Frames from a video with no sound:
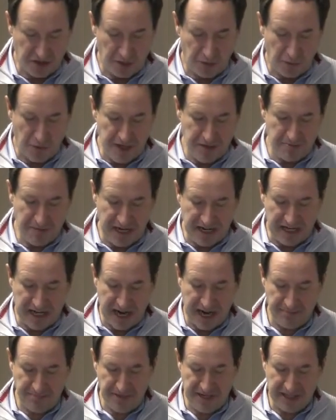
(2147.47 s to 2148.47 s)
that we may
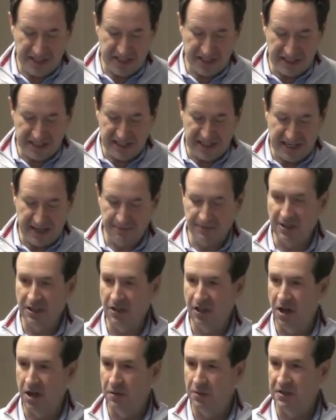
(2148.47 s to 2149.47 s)
not be condemned
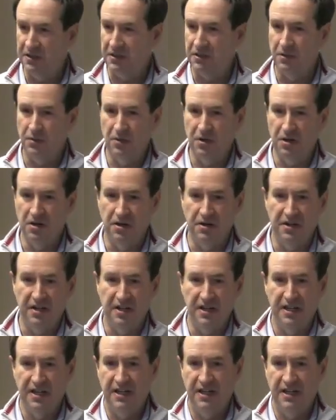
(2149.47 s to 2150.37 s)
along with the world.